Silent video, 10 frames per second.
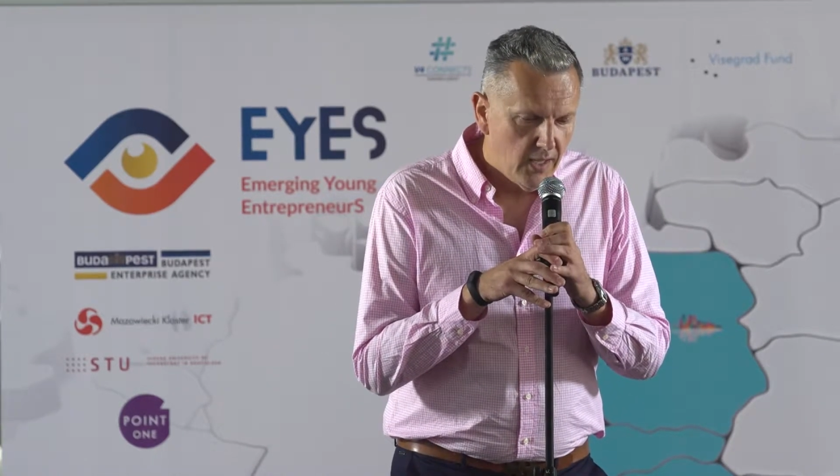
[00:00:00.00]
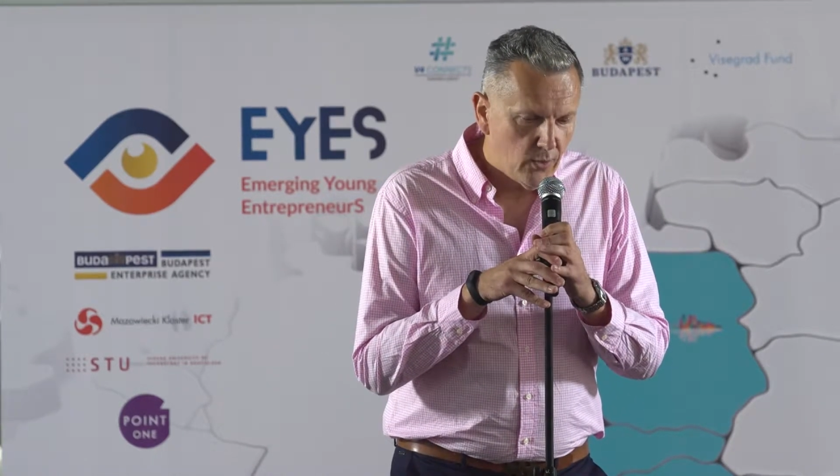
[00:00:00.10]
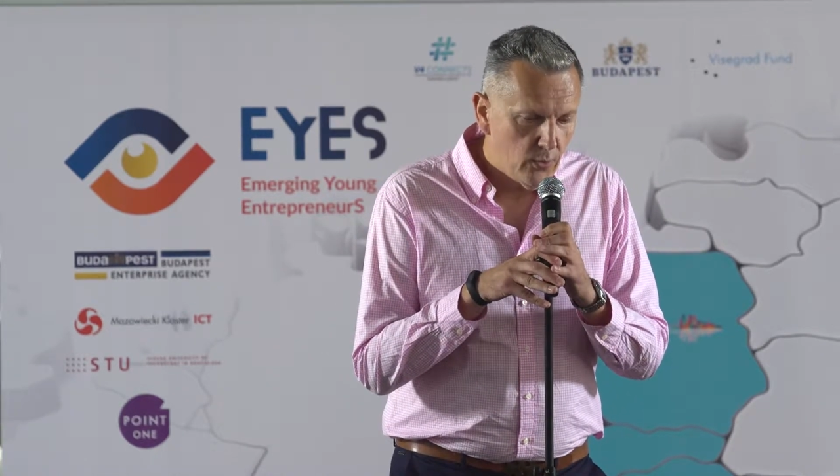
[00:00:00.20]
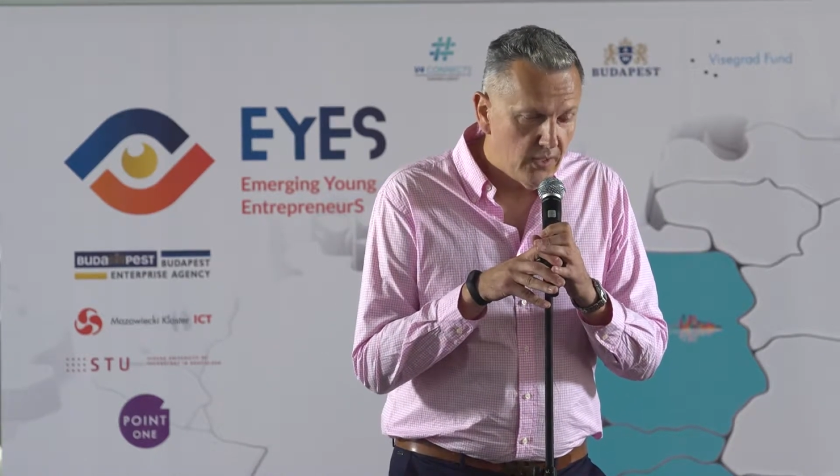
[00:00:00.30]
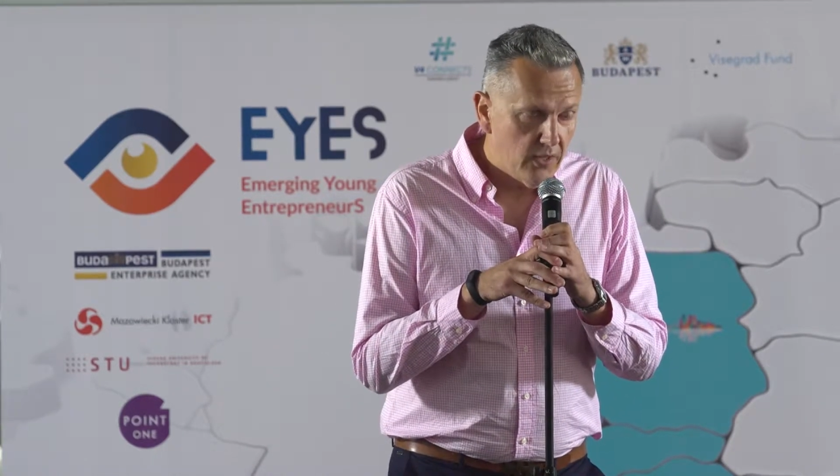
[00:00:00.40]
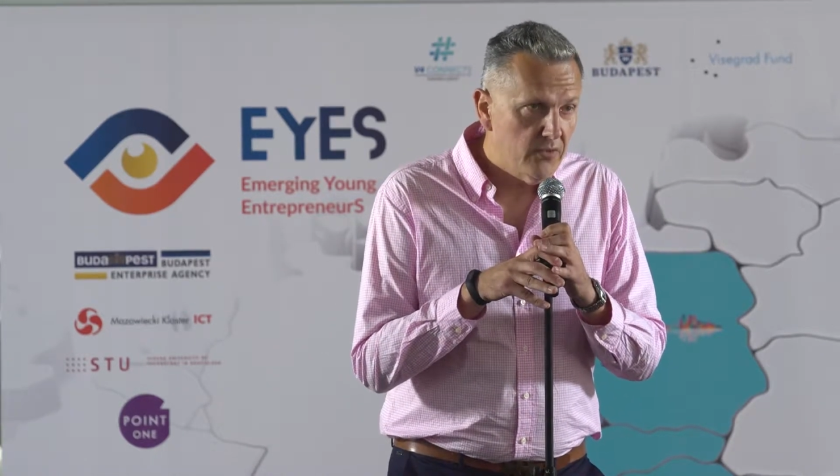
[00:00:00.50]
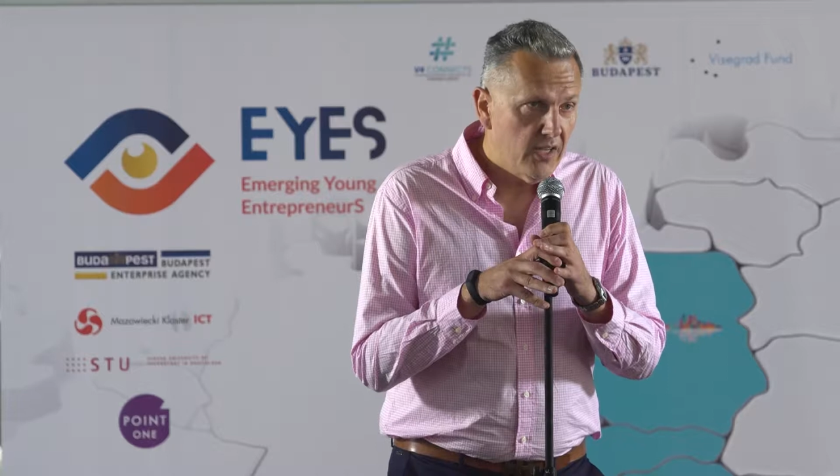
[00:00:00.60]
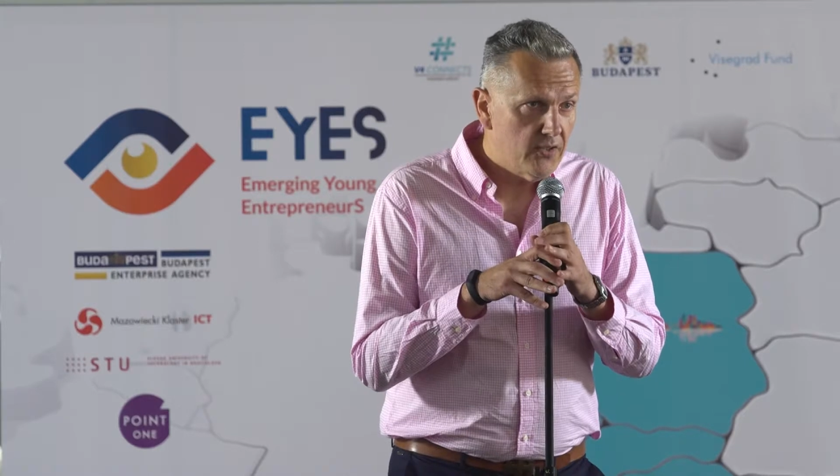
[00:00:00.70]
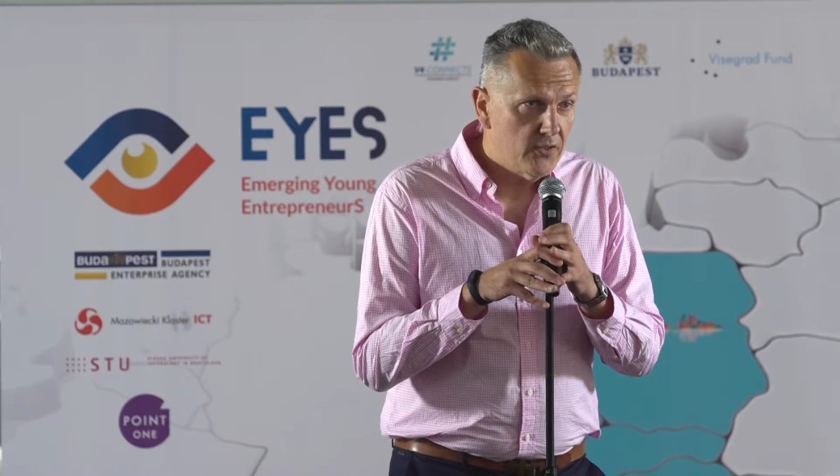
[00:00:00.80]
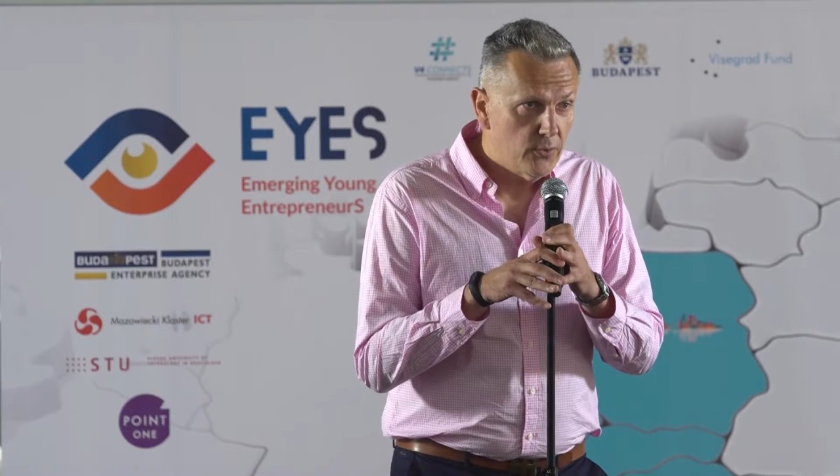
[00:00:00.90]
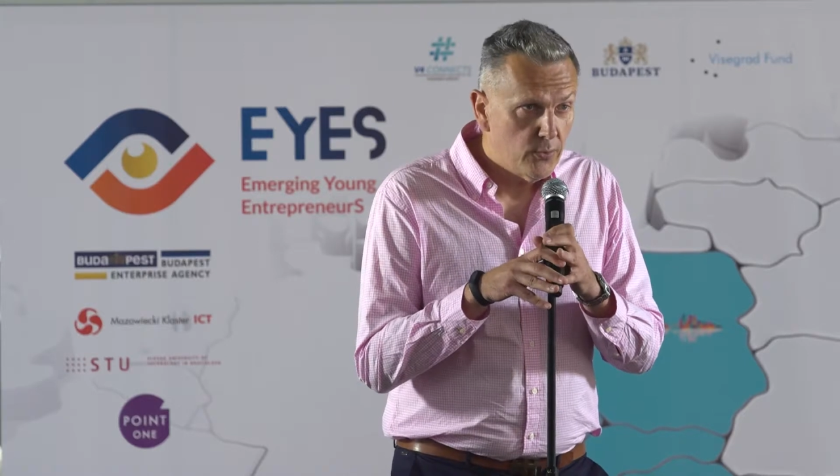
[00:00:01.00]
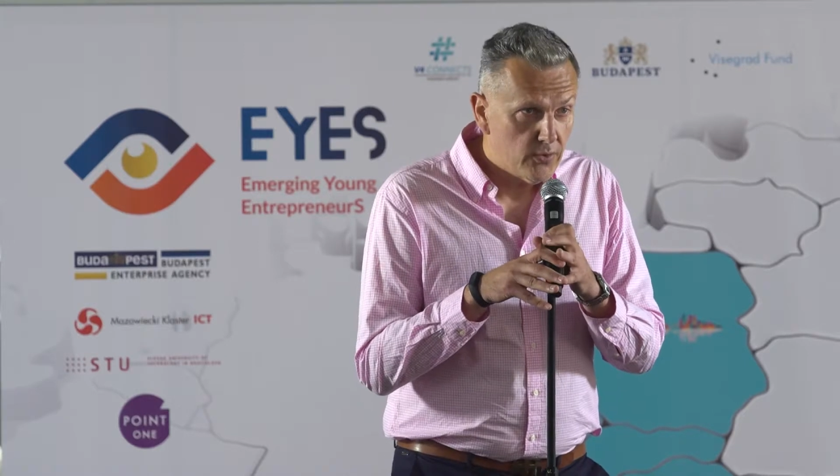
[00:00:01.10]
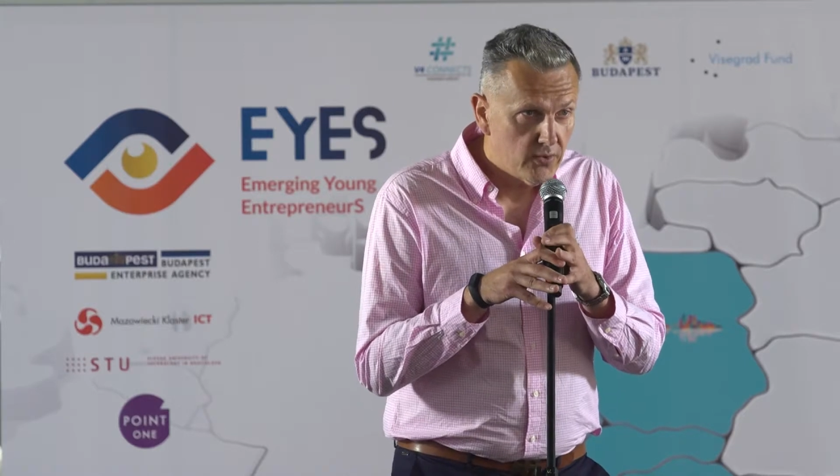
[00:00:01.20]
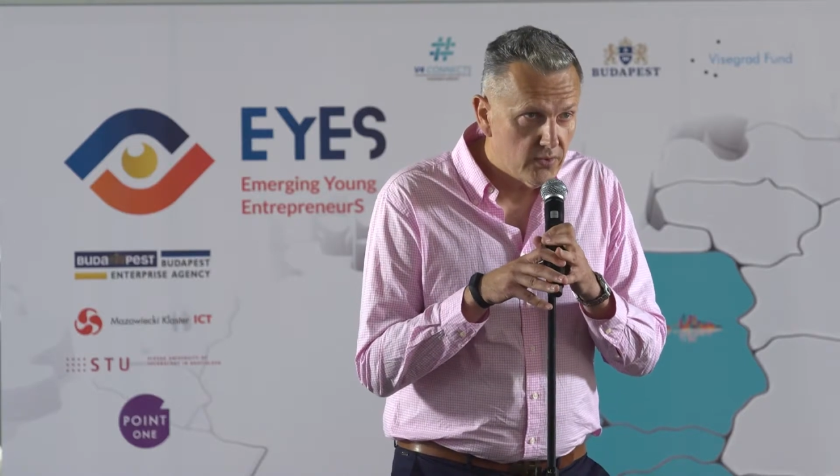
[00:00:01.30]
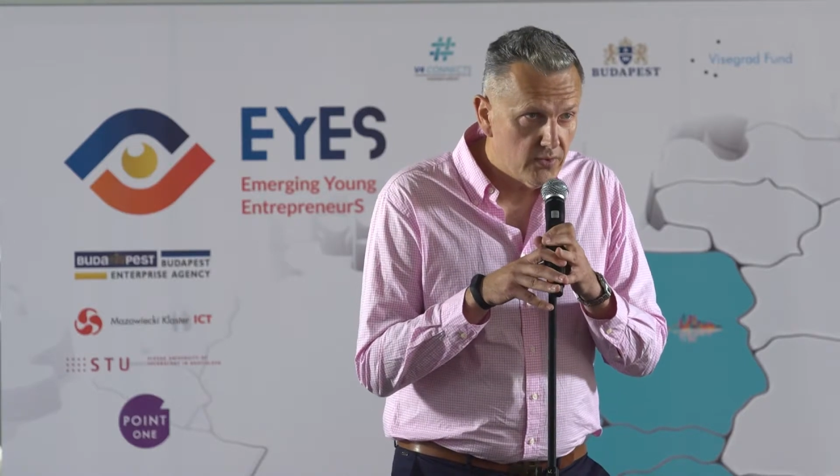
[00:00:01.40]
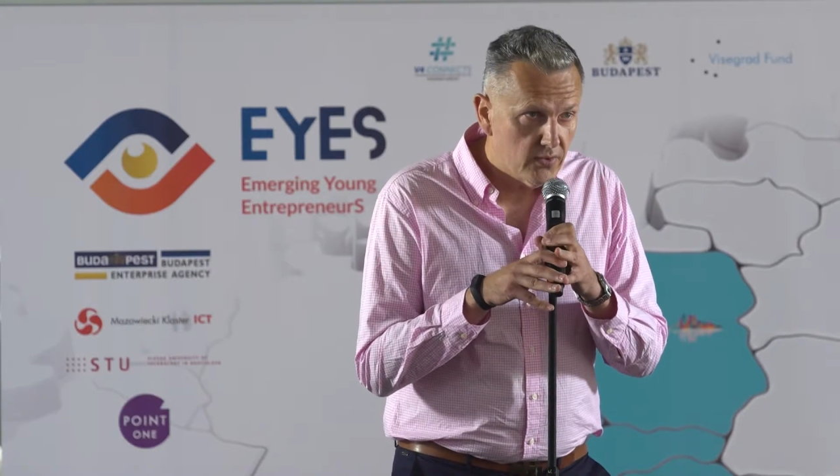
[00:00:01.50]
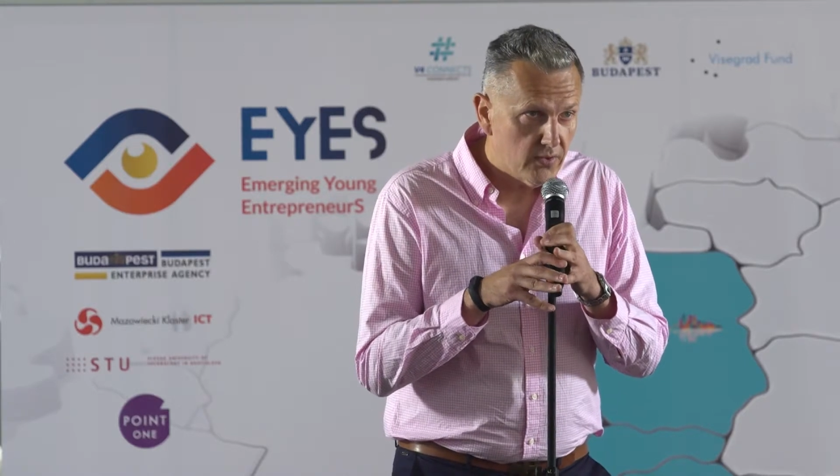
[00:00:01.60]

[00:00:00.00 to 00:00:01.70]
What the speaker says: including research institutions,